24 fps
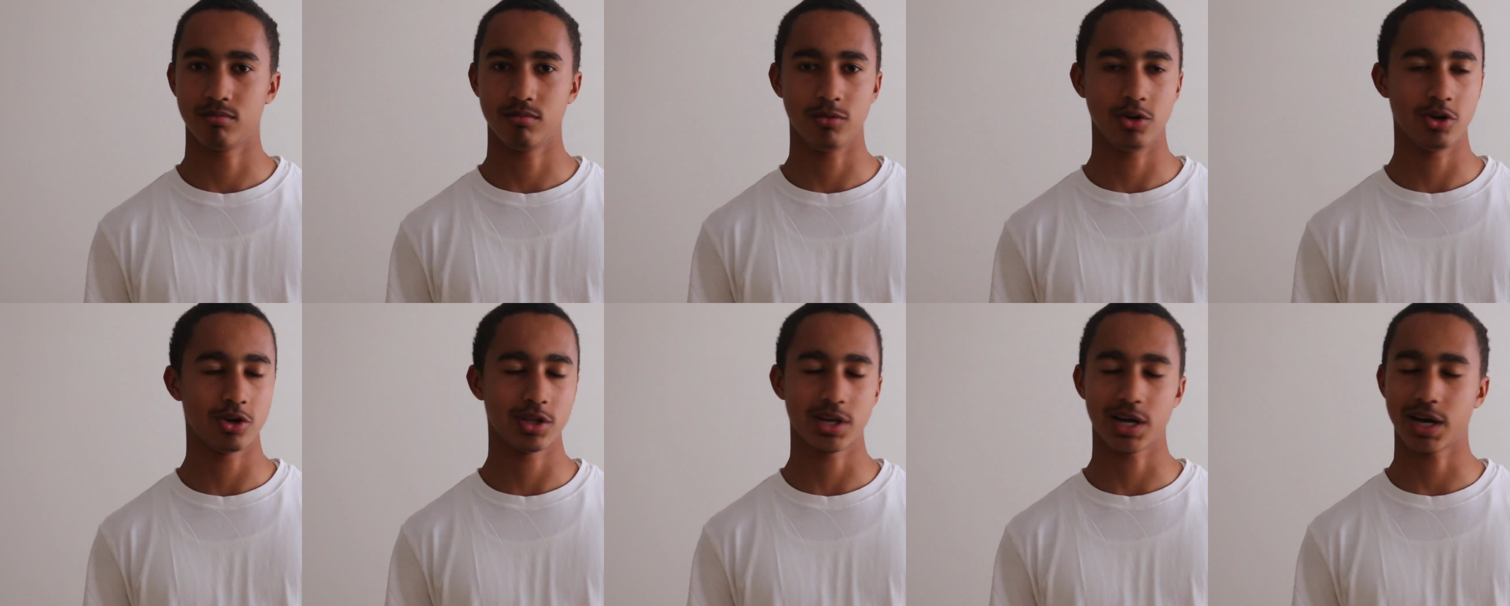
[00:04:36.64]

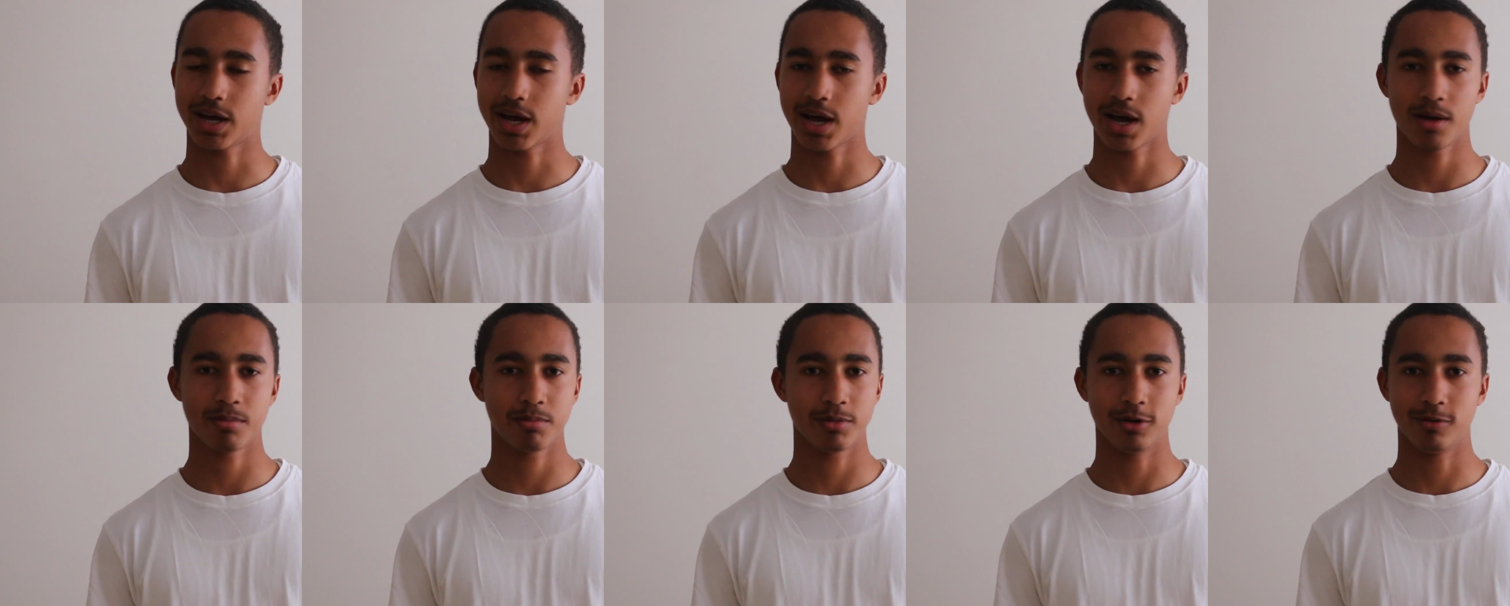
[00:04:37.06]
You're not
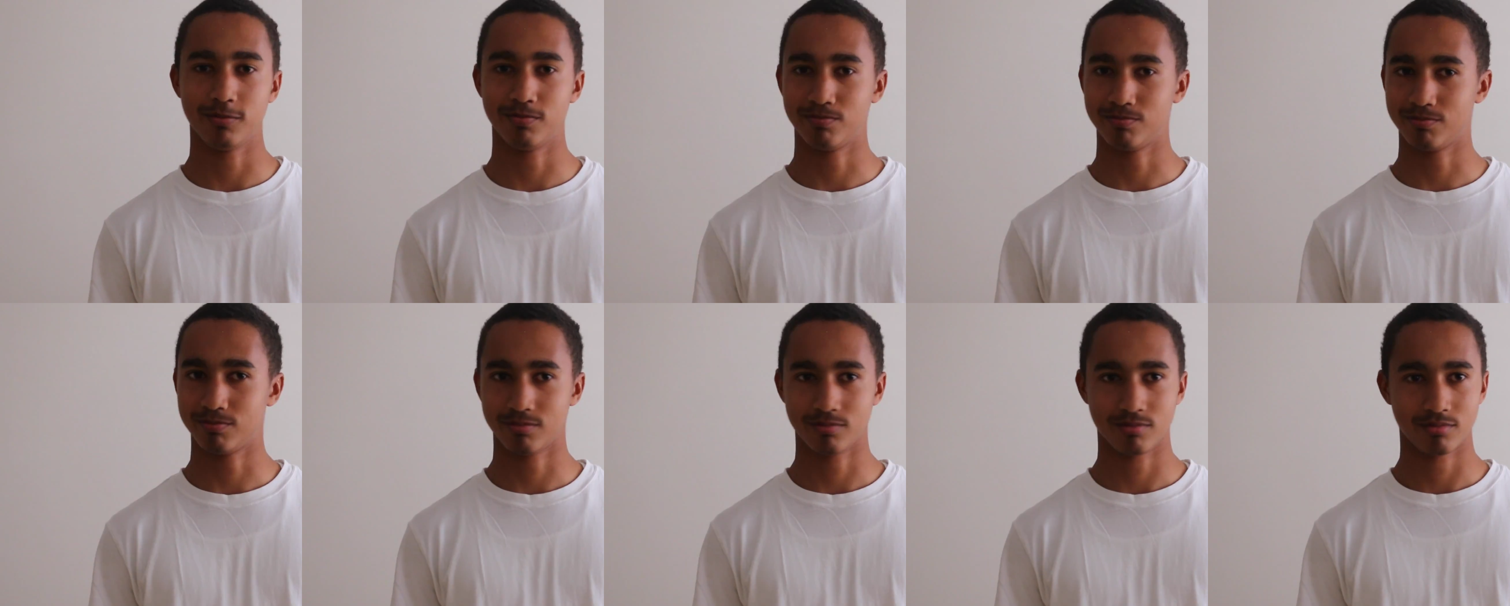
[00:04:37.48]
happy.
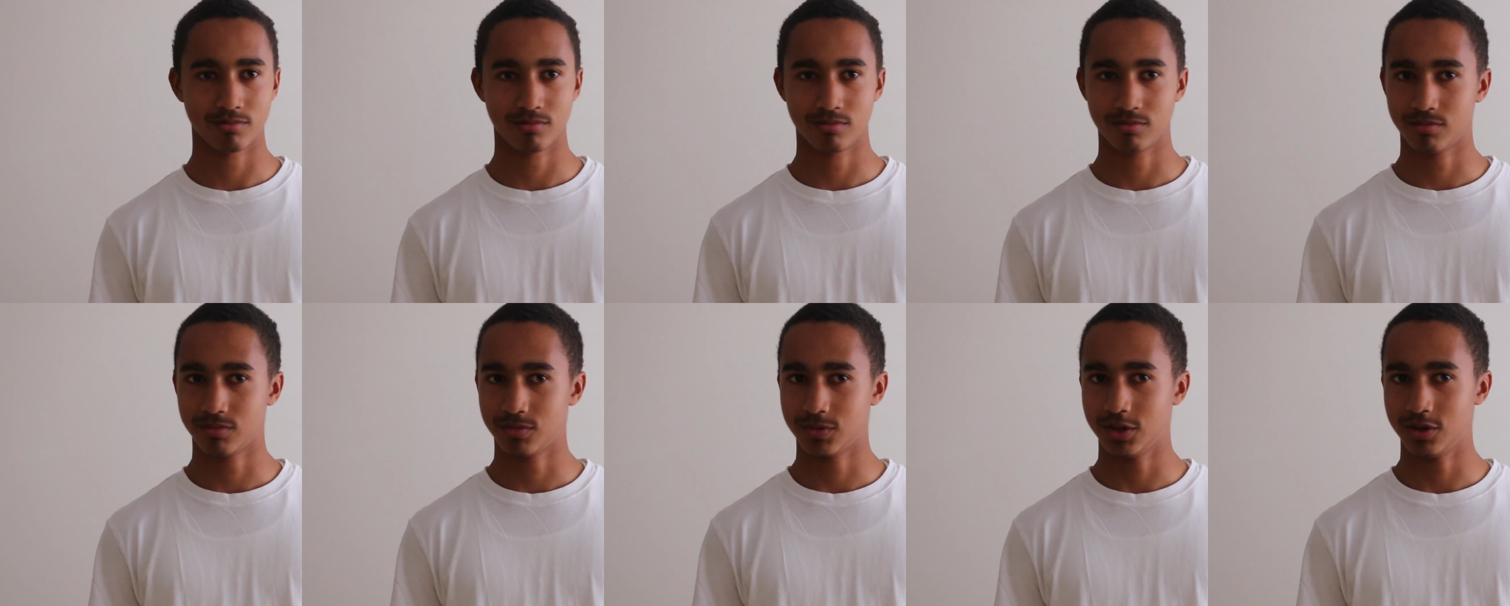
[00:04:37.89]

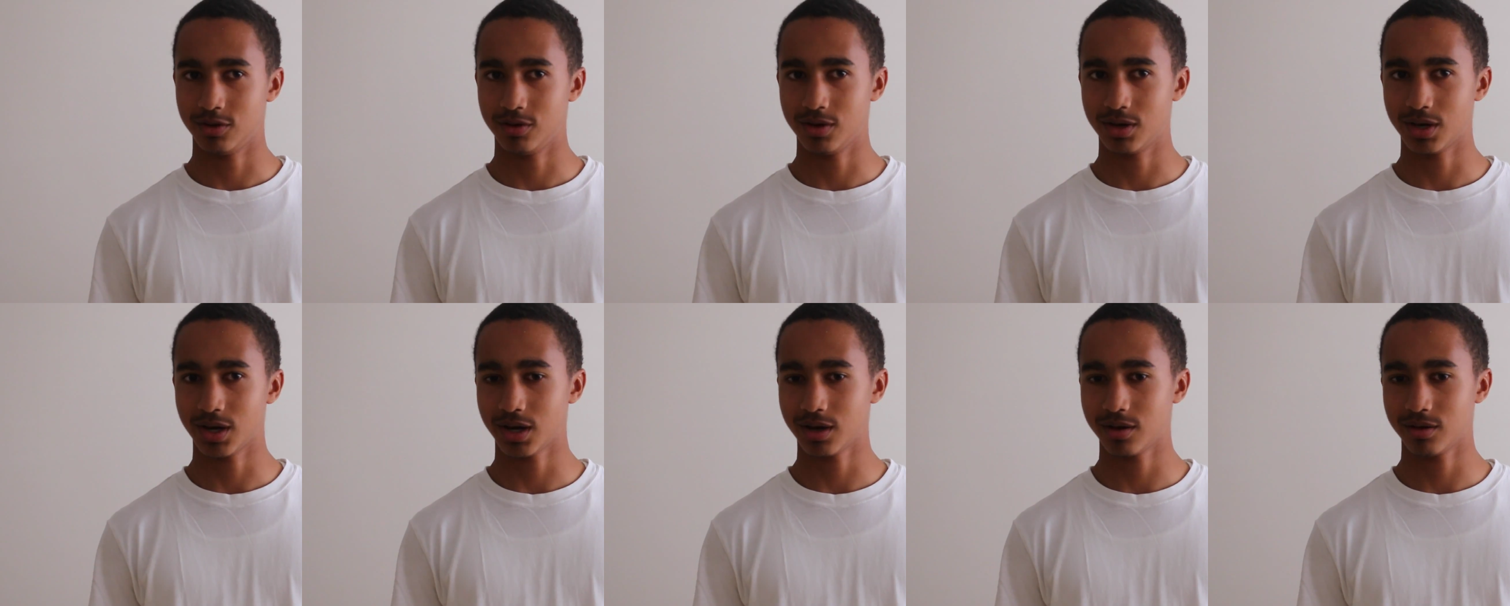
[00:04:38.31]

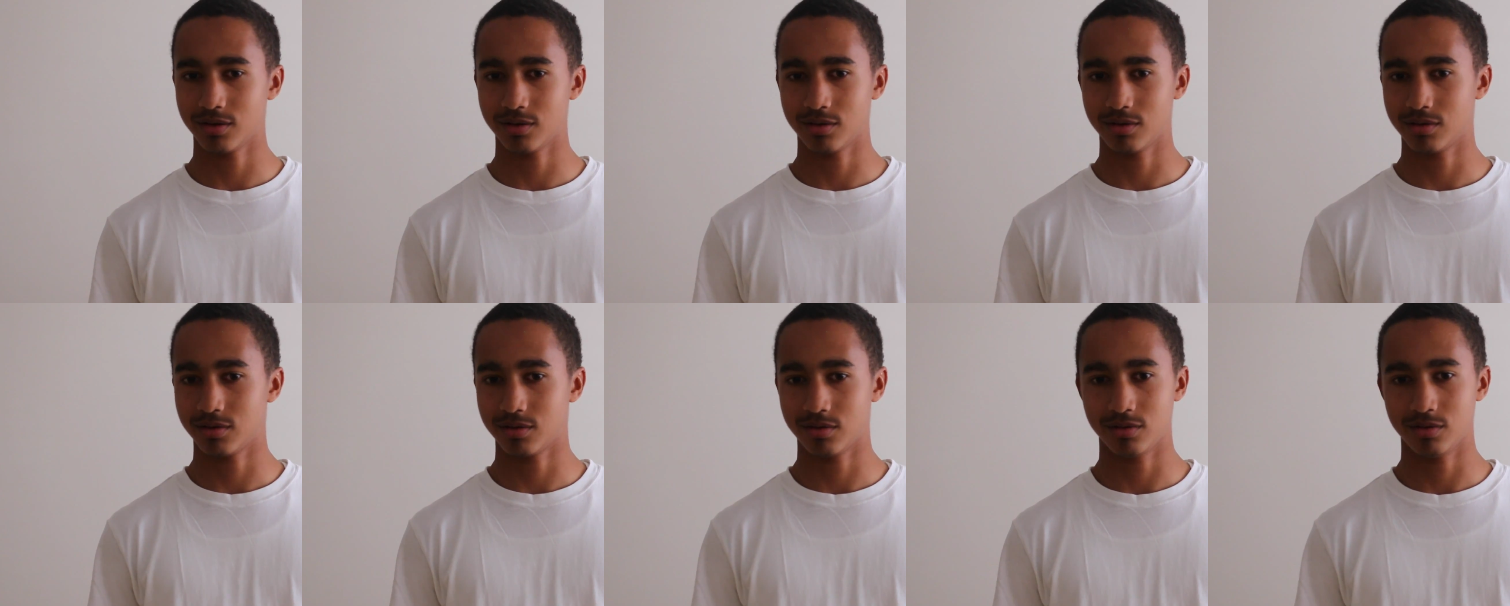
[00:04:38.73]

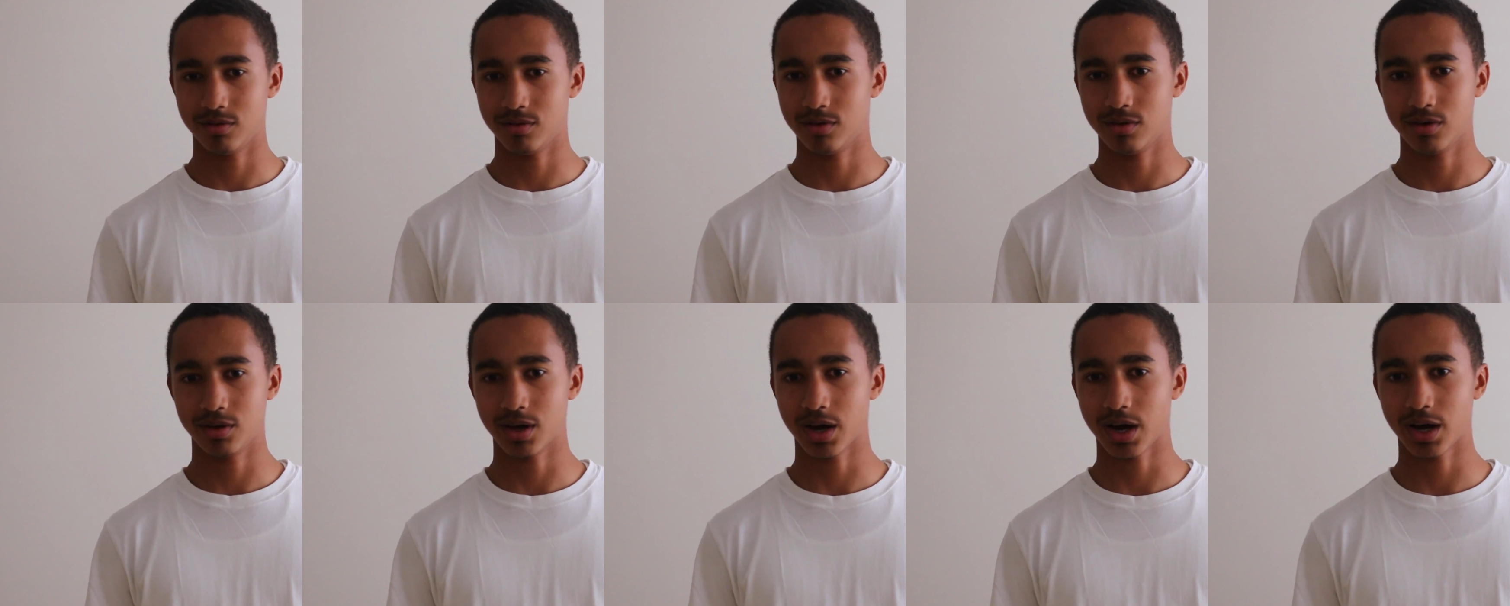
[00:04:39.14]

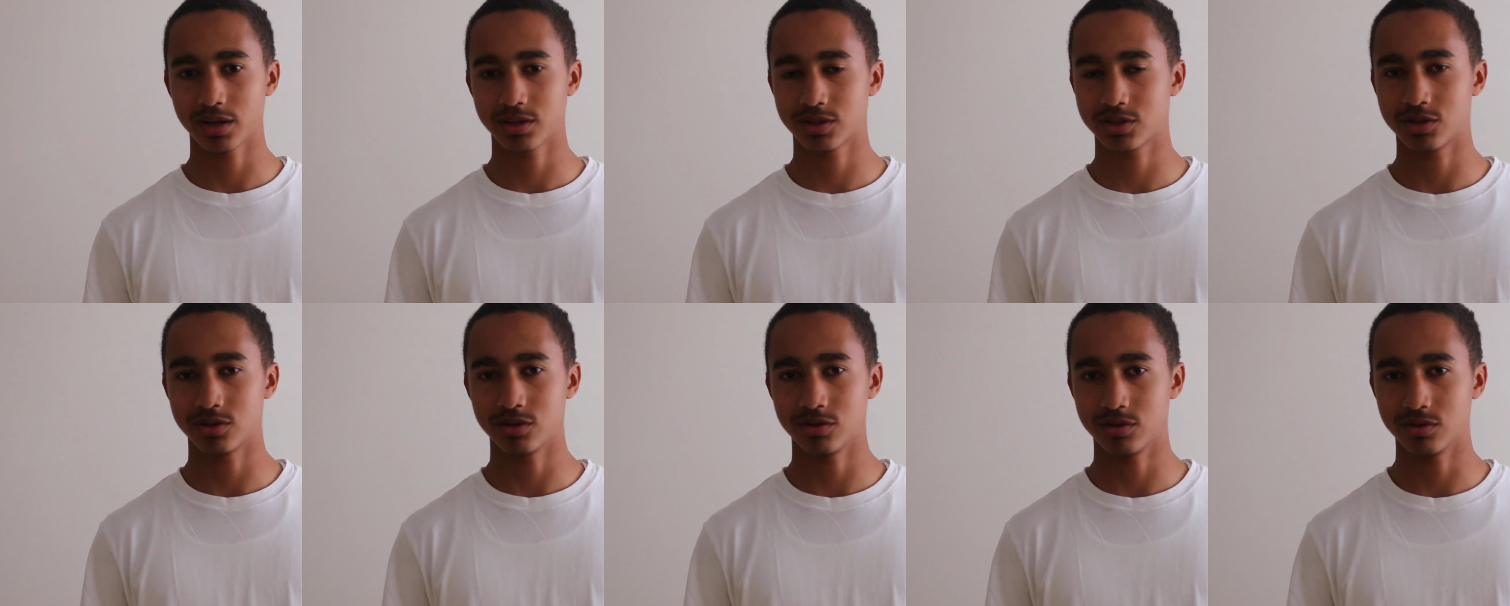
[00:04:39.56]
You got
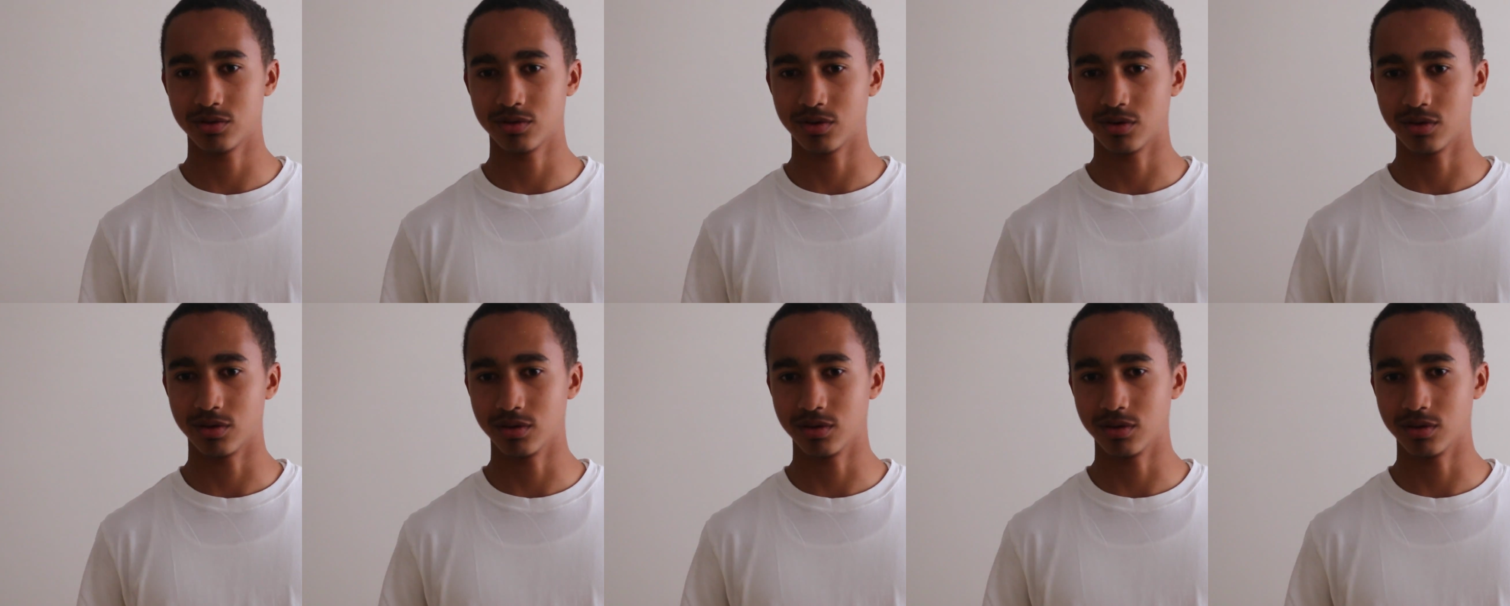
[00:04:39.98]
to